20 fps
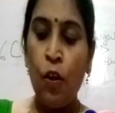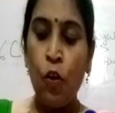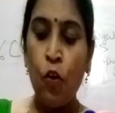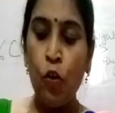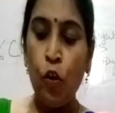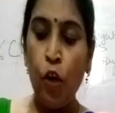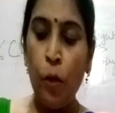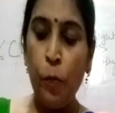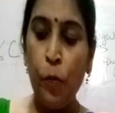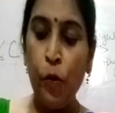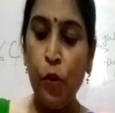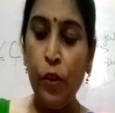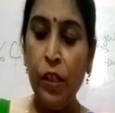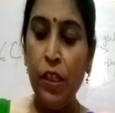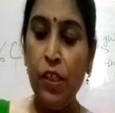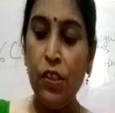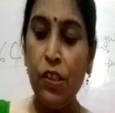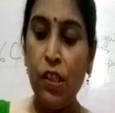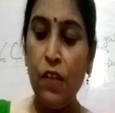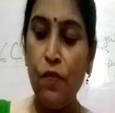Crop
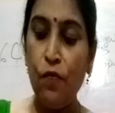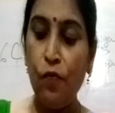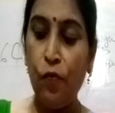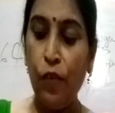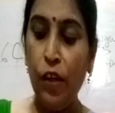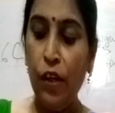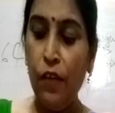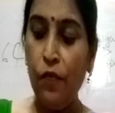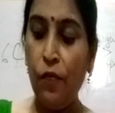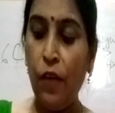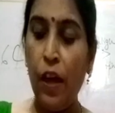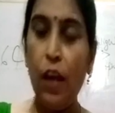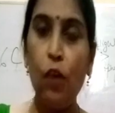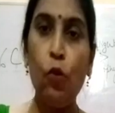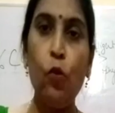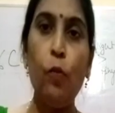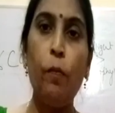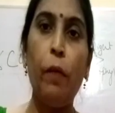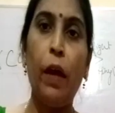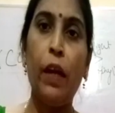rotation, field
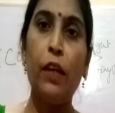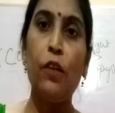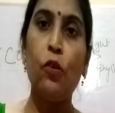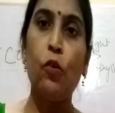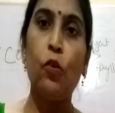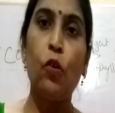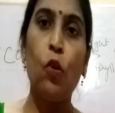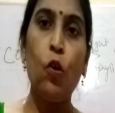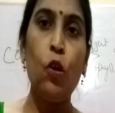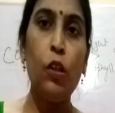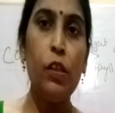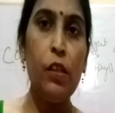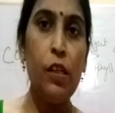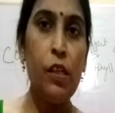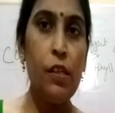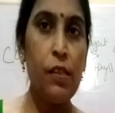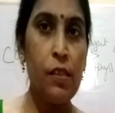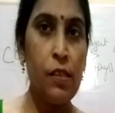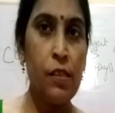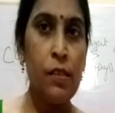fallow, manure, all
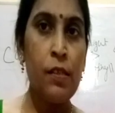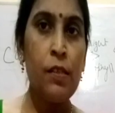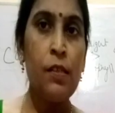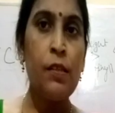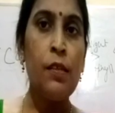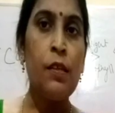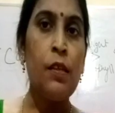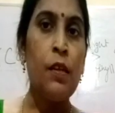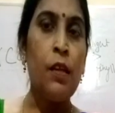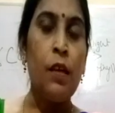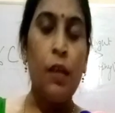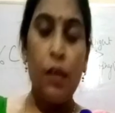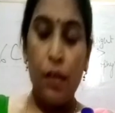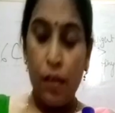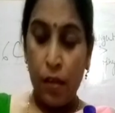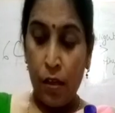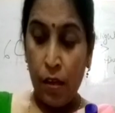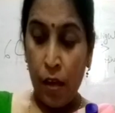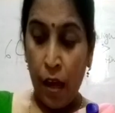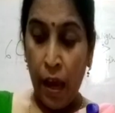these
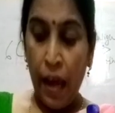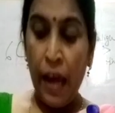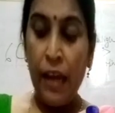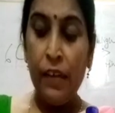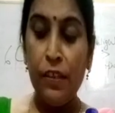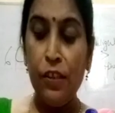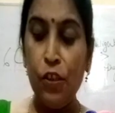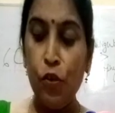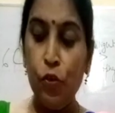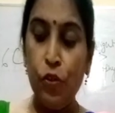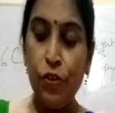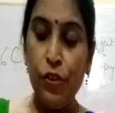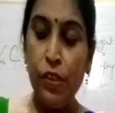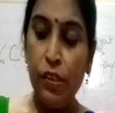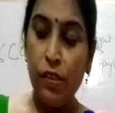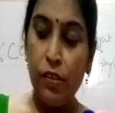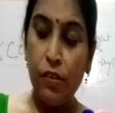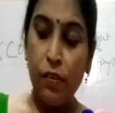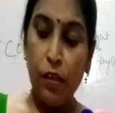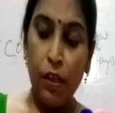add
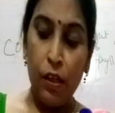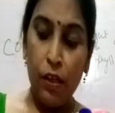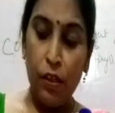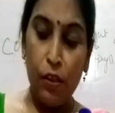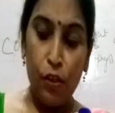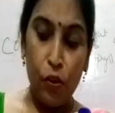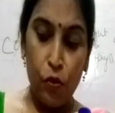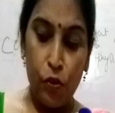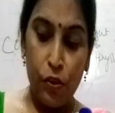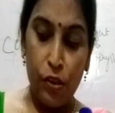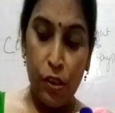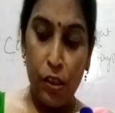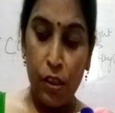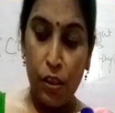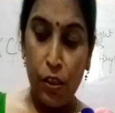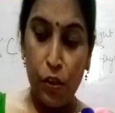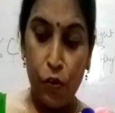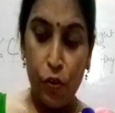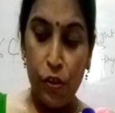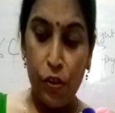nutrition
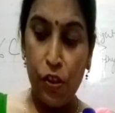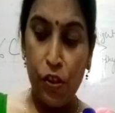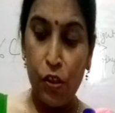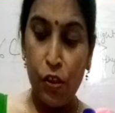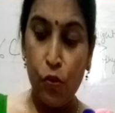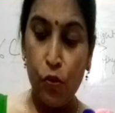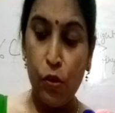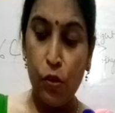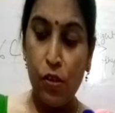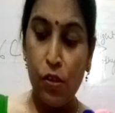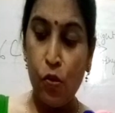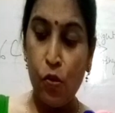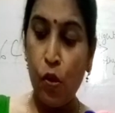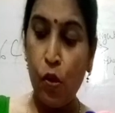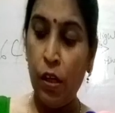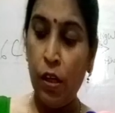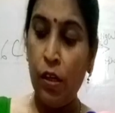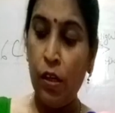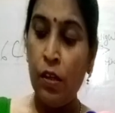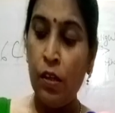to the
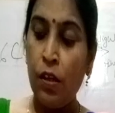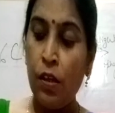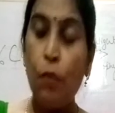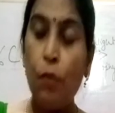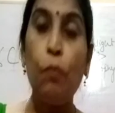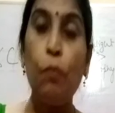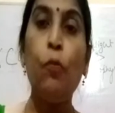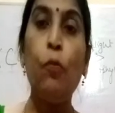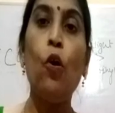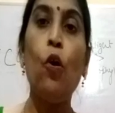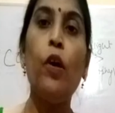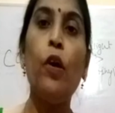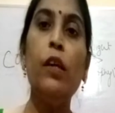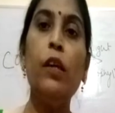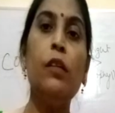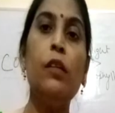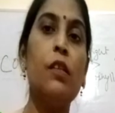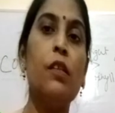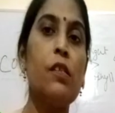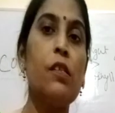soil.
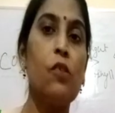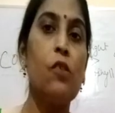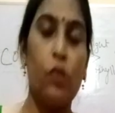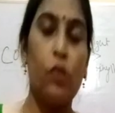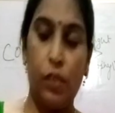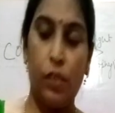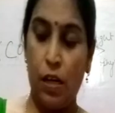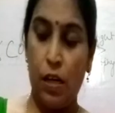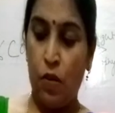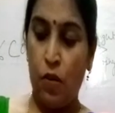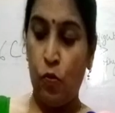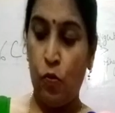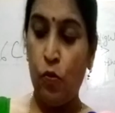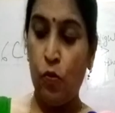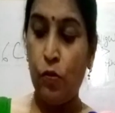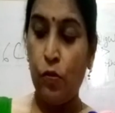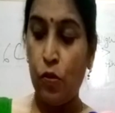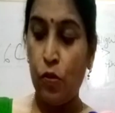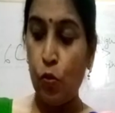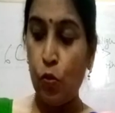Plowing does not allow.
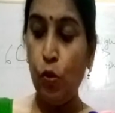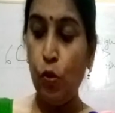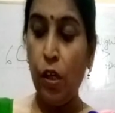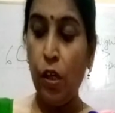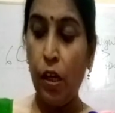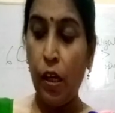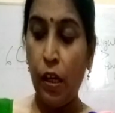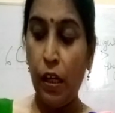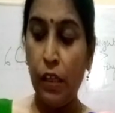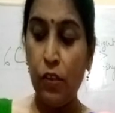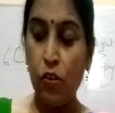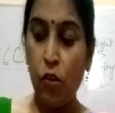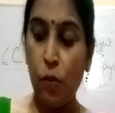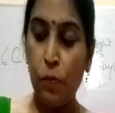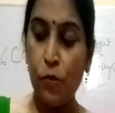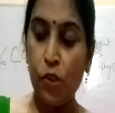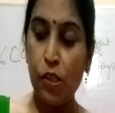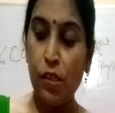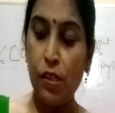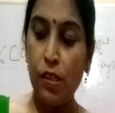So the correct
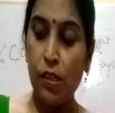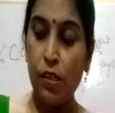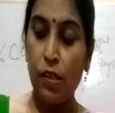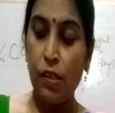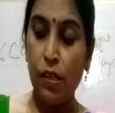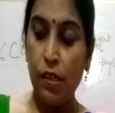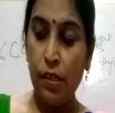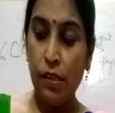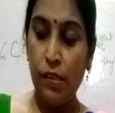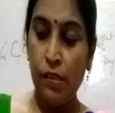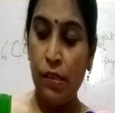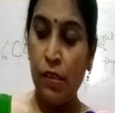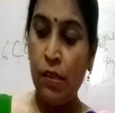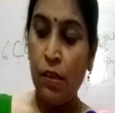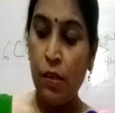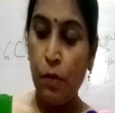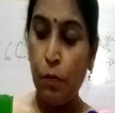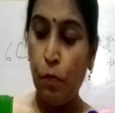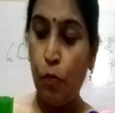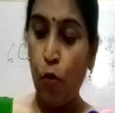option is
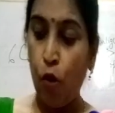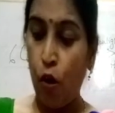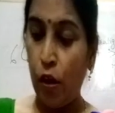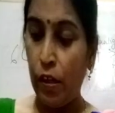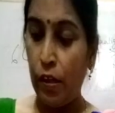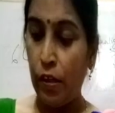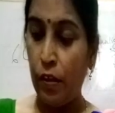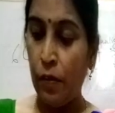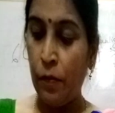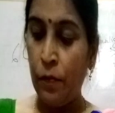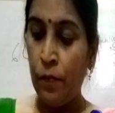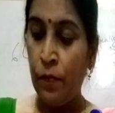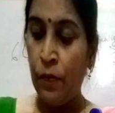plowing.